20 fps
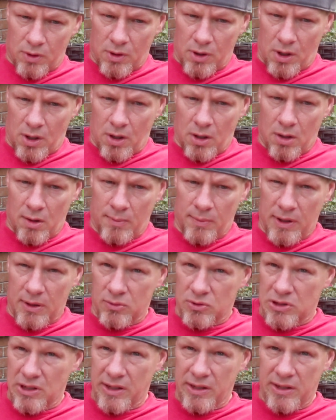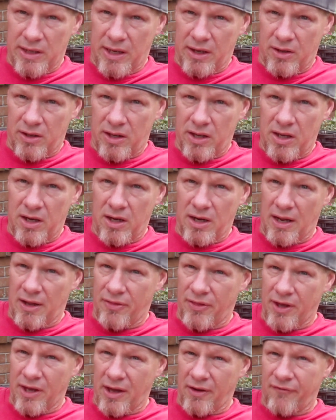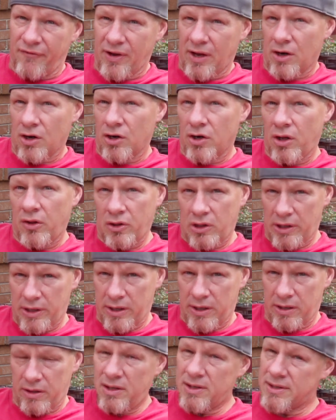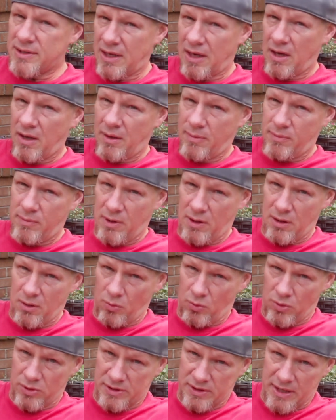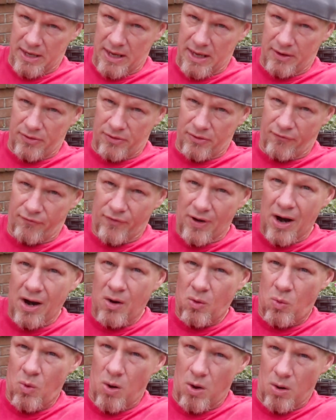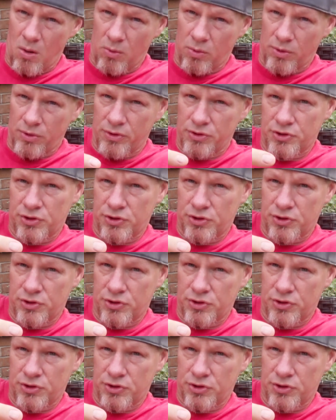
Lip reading: it was leaked down again, and I think I found another leak. And this time, it was at the firewall where